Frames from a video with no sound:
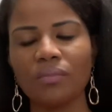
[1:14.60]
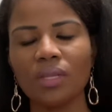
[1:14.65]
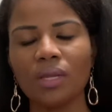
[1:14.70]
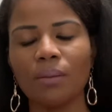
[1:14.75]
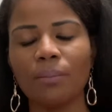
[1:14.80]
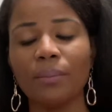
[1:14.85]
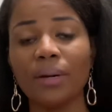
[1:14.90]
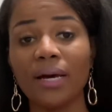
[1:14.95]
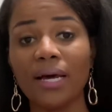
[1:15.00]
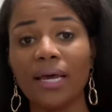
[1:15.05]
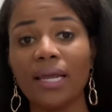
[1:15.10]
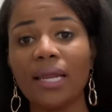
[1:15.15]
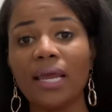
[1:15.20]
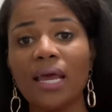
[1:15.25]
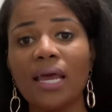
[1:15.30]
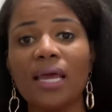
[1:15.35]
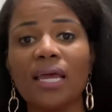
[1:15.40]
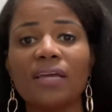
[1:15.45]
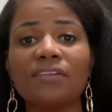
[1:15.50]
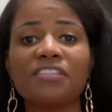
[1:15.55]
But
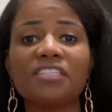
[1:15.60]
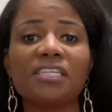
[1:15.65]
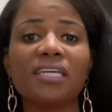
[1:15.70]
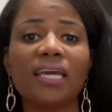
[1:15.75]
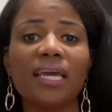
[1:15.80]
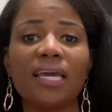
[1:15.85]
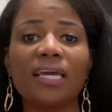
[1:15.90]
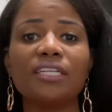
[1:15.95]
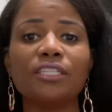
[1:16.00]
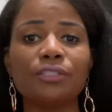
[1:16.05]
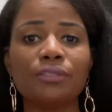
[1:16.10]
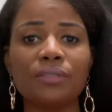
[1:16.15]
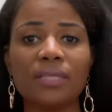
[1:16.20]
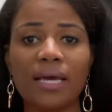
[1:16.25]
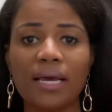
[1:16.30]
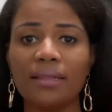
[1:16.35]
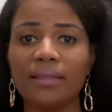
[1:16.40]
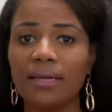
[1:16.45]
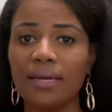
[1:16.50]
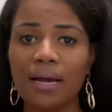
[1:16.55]
if she can't do
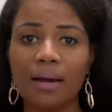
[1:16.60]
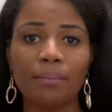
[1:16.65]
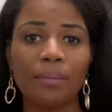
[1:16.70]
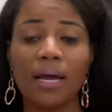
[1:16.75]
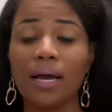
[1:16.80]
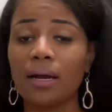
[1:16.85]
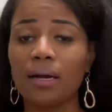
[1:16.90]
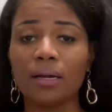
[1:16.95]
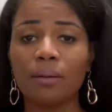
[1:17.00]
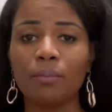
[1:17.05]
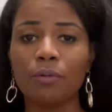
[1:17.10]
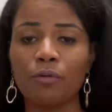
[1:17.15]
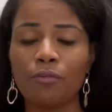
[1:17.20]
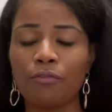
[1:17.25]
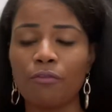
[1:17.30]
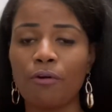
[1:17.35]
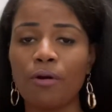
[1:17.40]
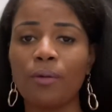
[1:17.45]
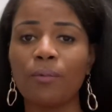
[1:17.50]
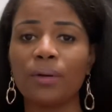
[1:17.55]
that, then I'm not going to
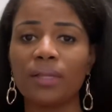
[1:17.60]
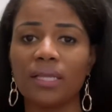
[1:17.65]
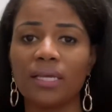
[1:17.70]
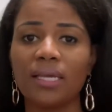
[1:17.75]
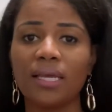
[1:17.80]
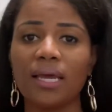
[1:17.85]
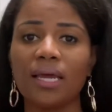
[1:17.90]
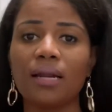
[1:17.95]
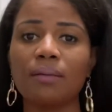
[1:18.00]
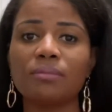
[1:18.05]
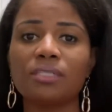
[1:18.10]
move forward with it yet.